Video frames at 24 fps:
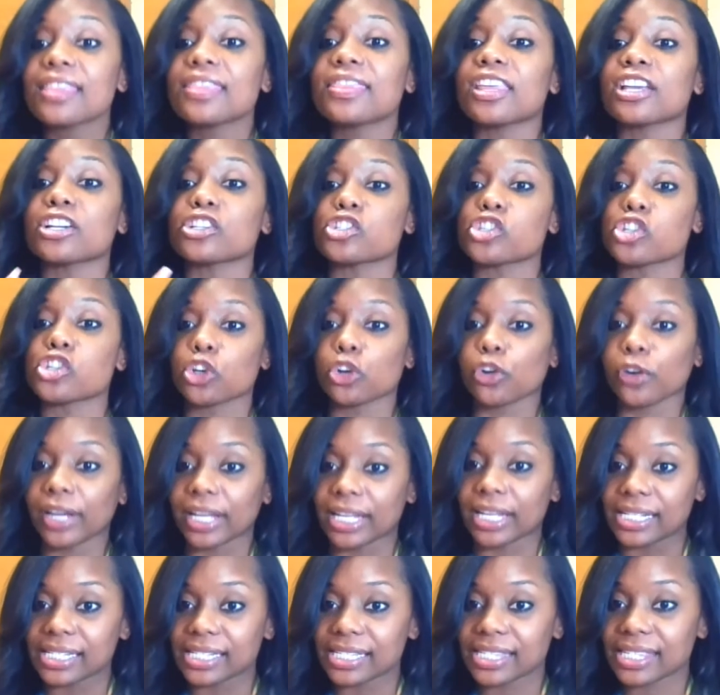their
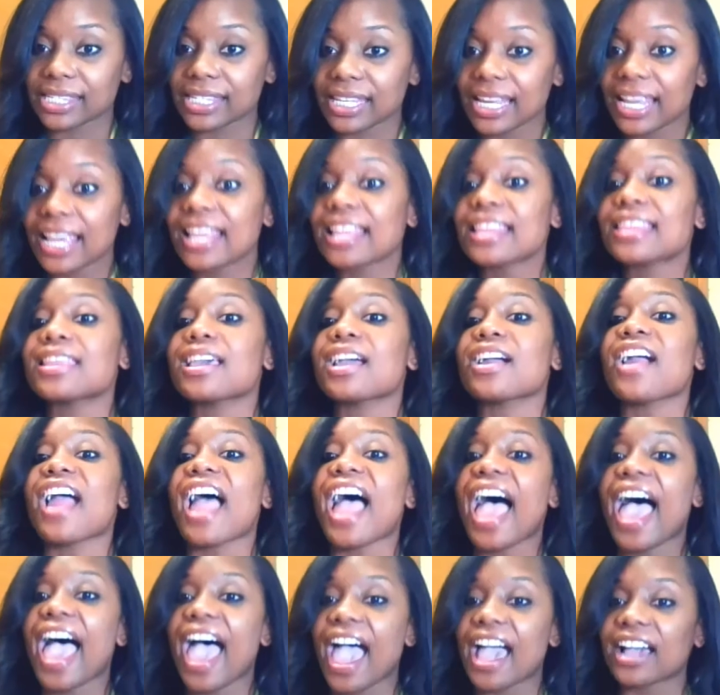traits, their
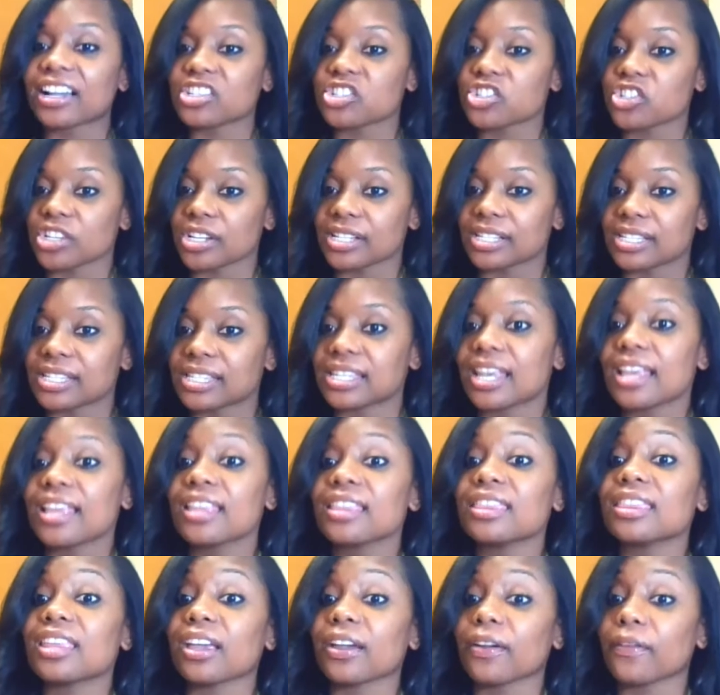actions,
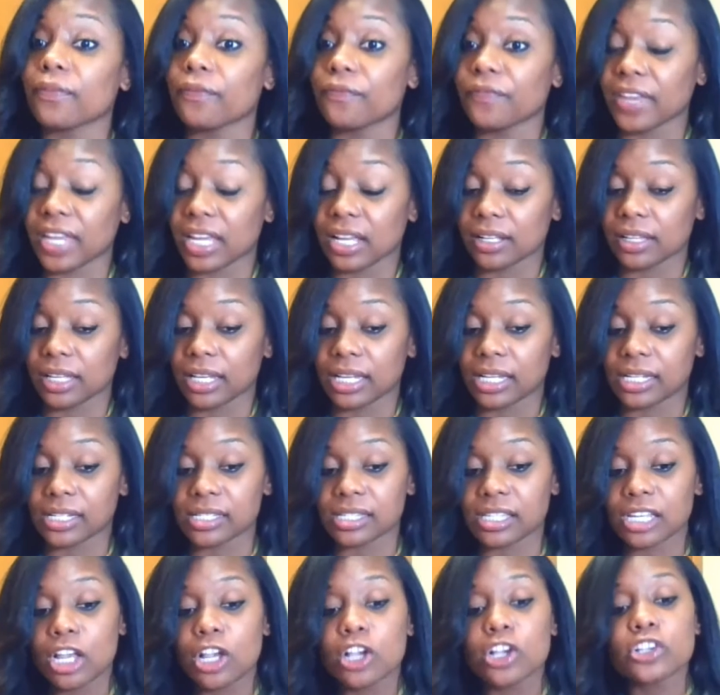their
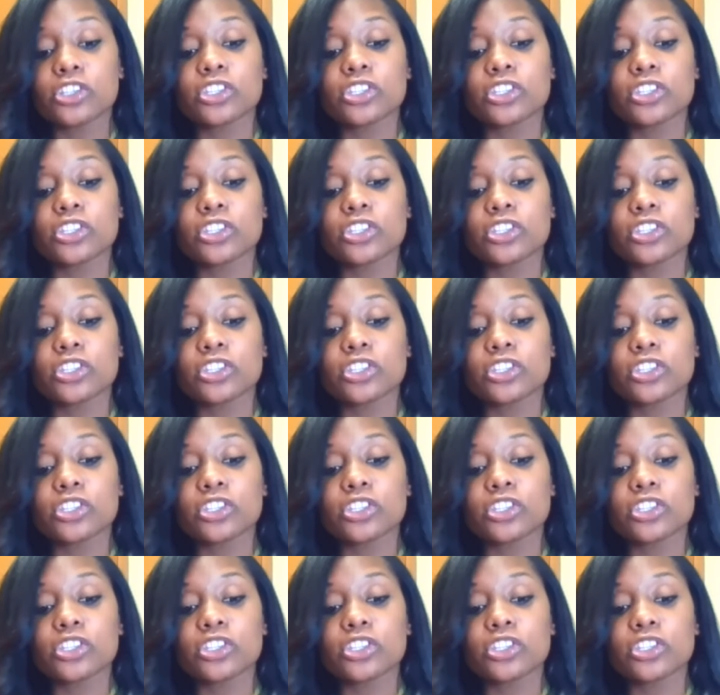feelings.